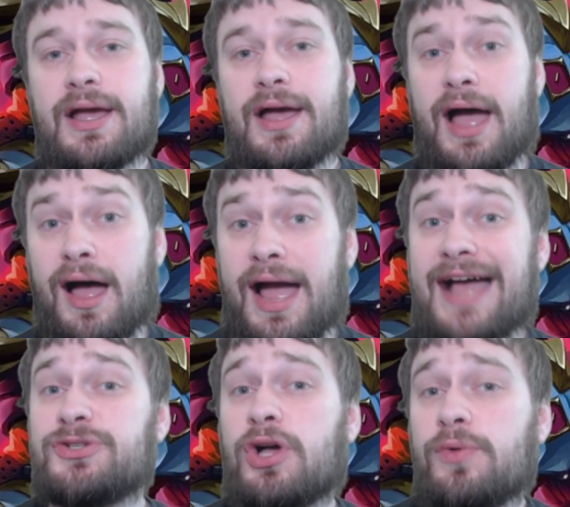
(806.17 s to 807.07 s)

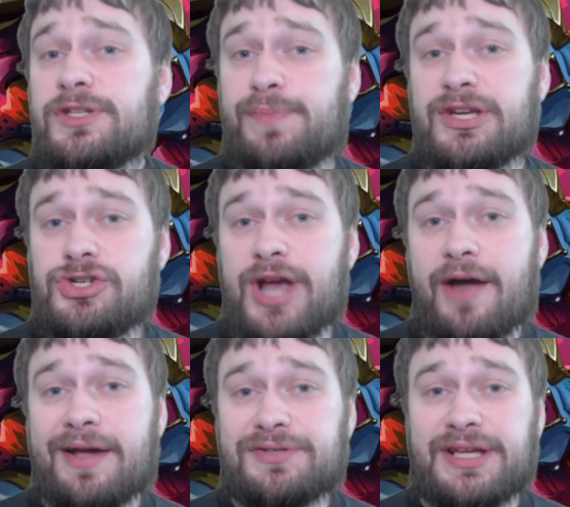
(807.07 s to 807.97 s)
As always, big
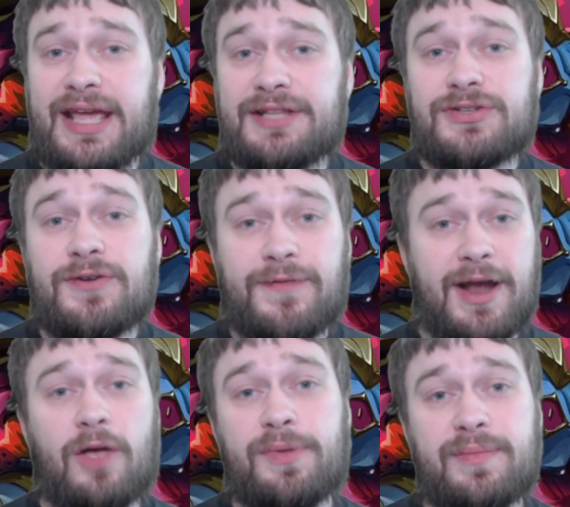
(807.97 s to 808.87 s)
shout out to Ketzer for
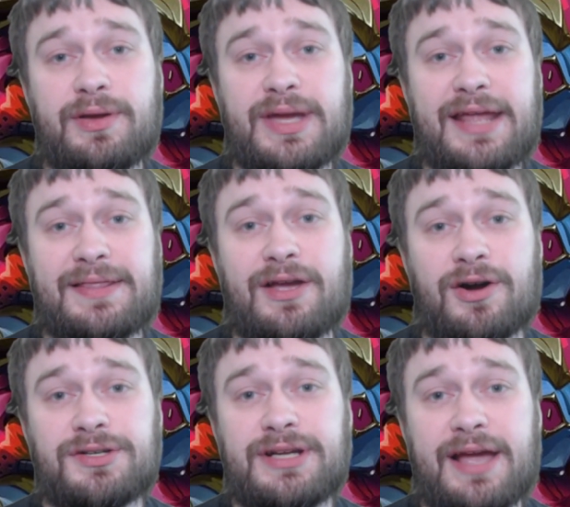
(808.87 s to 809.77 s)
helping me get the
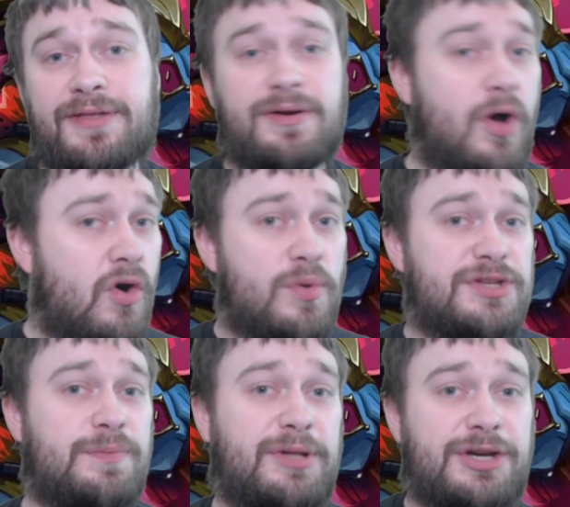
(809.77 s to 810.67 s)
art together.
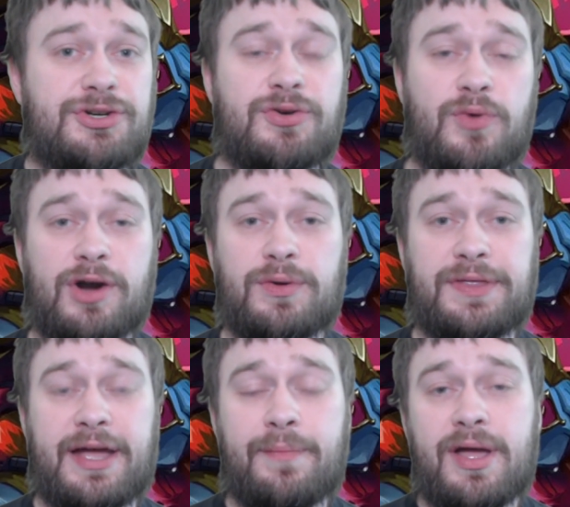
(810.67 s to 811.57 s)
Always a pleasure to work
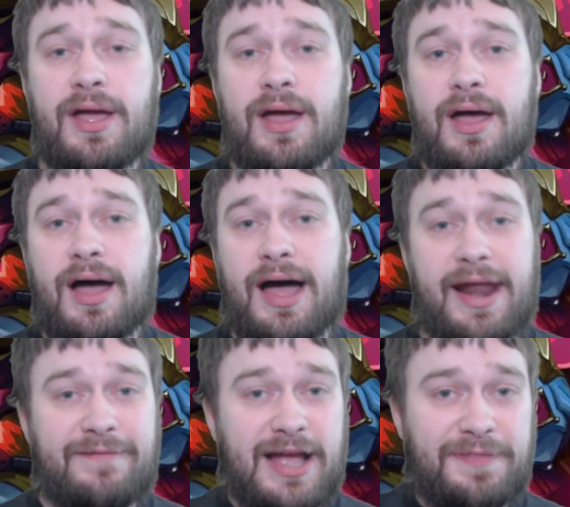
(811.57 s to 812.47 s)
with them.
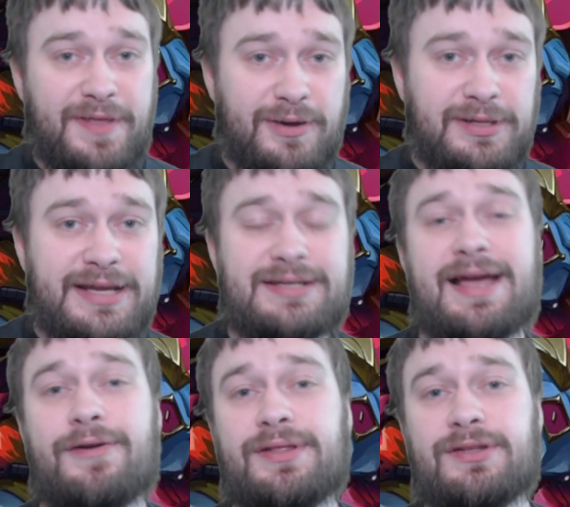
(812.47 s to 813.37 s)
And I've got their link
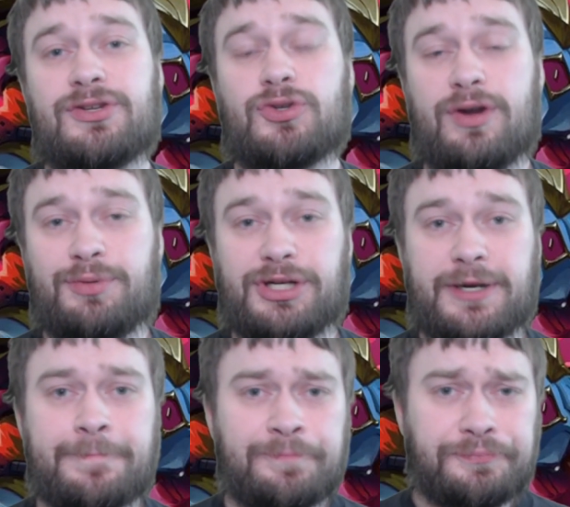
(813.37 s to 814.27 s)
down in the description.